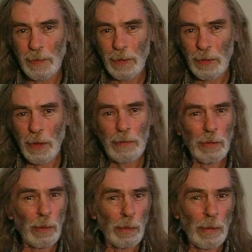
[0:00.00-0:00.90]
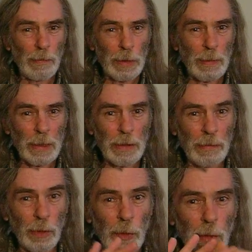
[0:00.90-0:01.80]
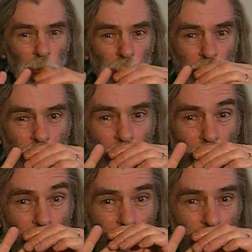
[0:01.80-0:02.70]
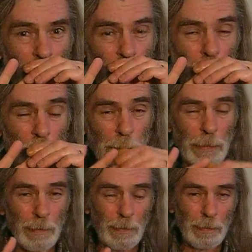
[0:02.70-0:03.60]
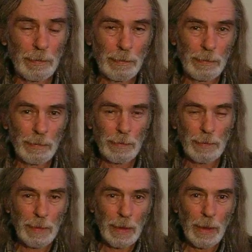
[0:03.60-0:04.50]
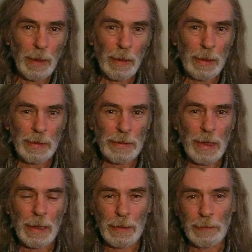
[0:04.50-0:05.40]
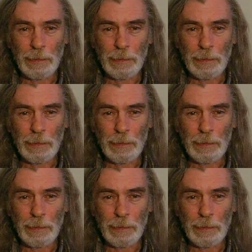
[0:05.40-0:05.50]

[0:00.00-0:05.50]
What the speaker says: So from one perspective, all your sleepers and below are insane.